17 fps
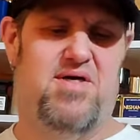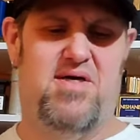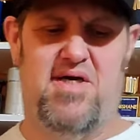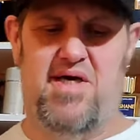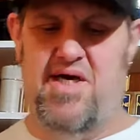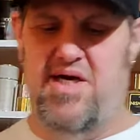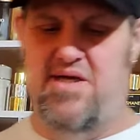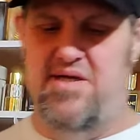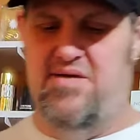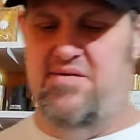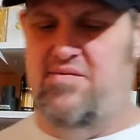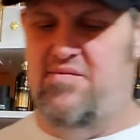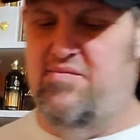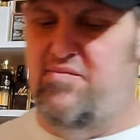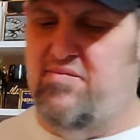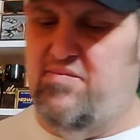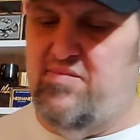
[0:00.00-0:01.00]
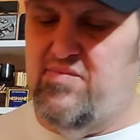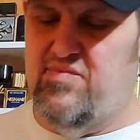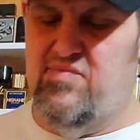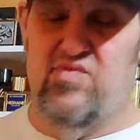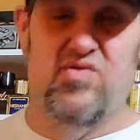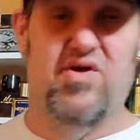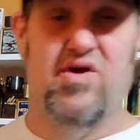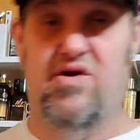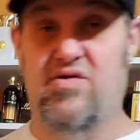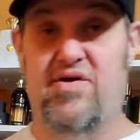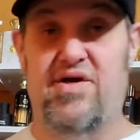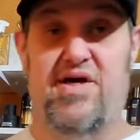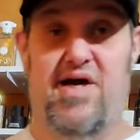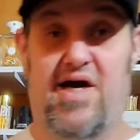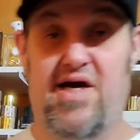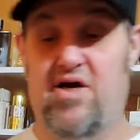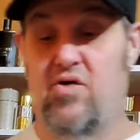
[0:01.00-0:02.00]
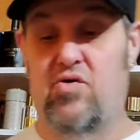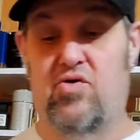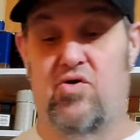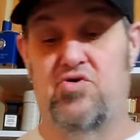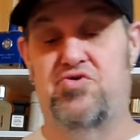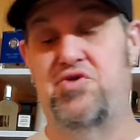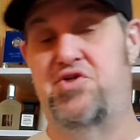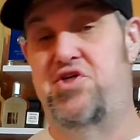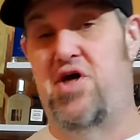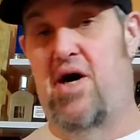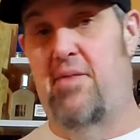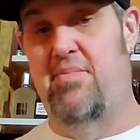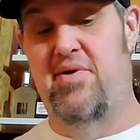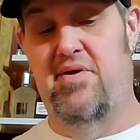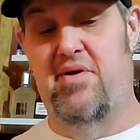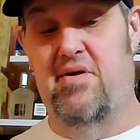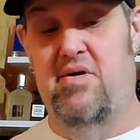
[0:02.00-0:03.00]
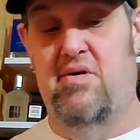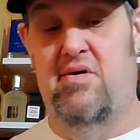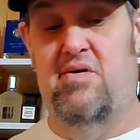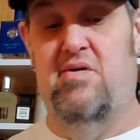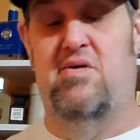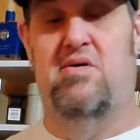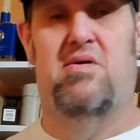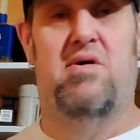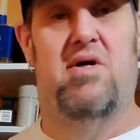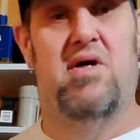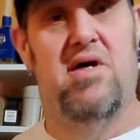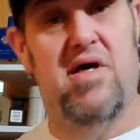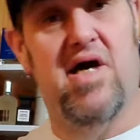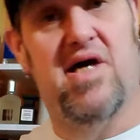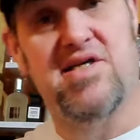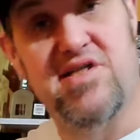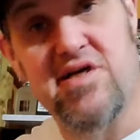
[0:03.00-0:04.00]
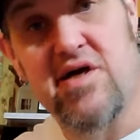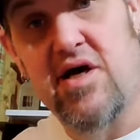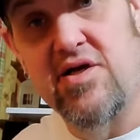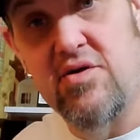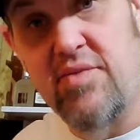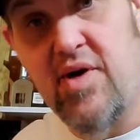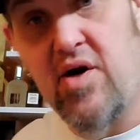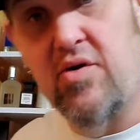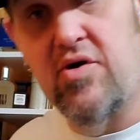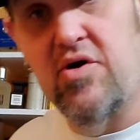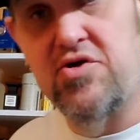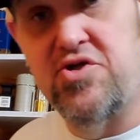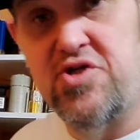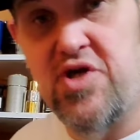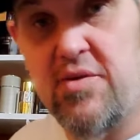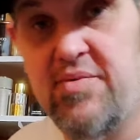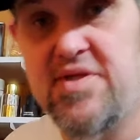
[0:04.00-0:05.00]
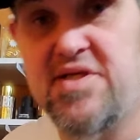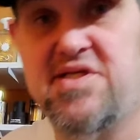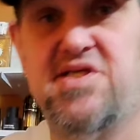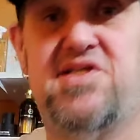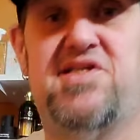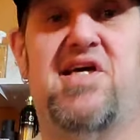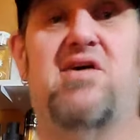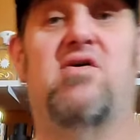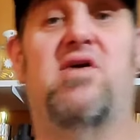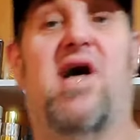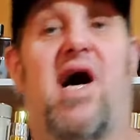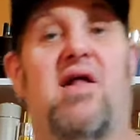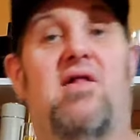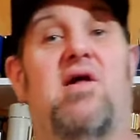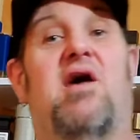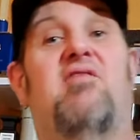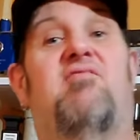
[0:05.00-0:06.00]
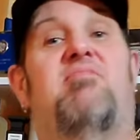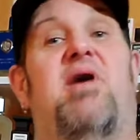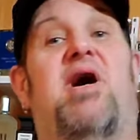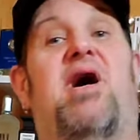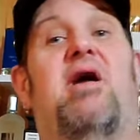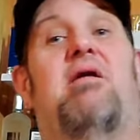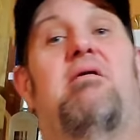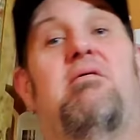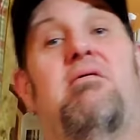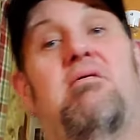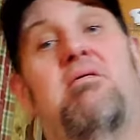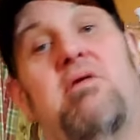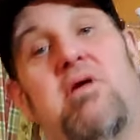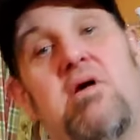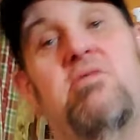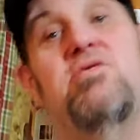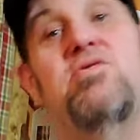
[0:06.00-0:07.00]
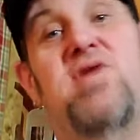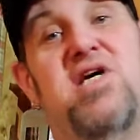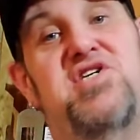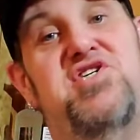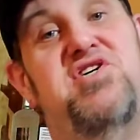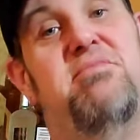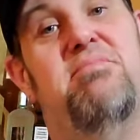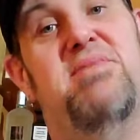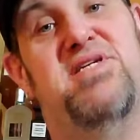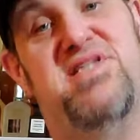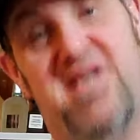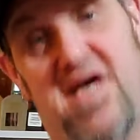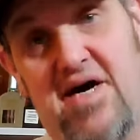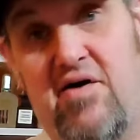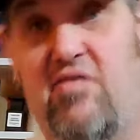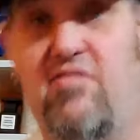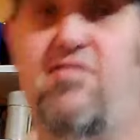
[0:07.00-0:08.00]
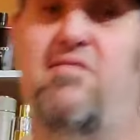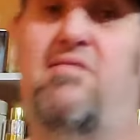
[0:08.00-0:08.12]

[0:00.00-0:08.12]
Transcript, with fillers: And literally, I can go grocery shopping. Yes, I do my own grocery shopping. It's a single guy life, man. I'm gonna go do that shit myself.